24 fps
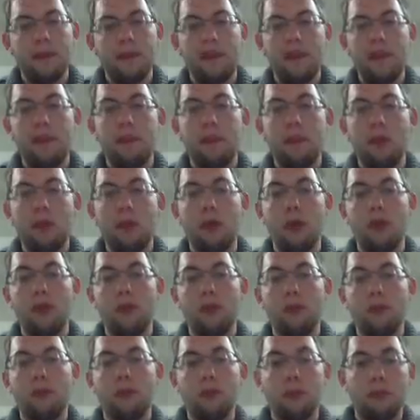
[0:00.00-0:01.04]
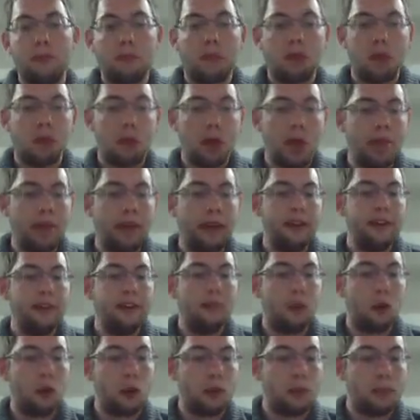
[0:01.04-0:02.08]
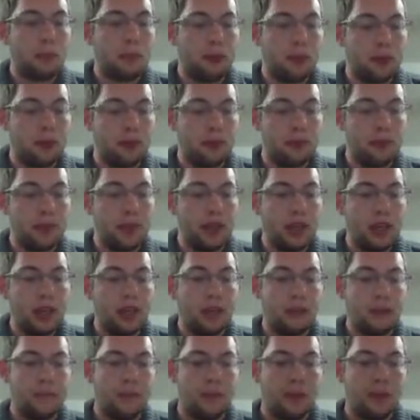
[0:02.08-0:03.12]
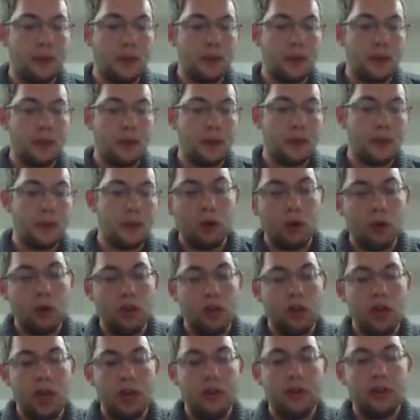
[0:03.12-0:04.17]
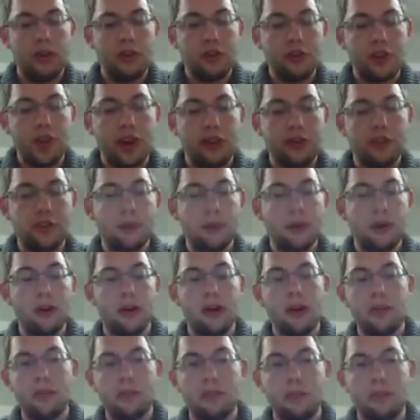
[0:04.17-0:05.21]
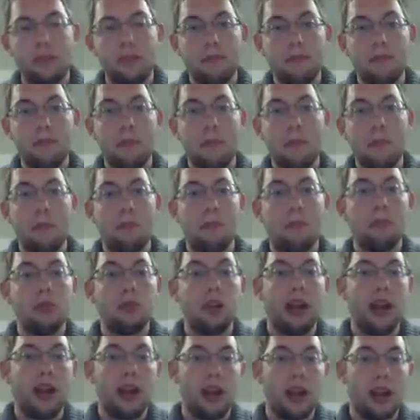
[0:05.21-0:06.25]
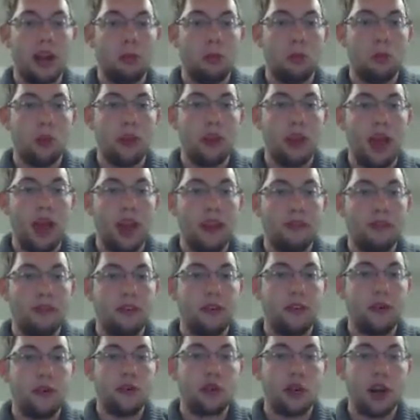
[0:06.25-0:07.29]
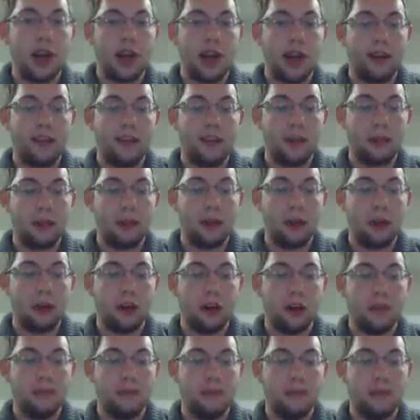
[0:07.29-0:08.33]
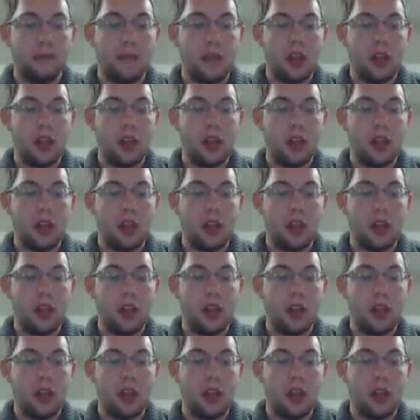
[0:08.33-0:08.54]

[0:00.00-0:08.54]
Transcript: These important points being what led to the Triassic period, plant and animal life of the Triassic period,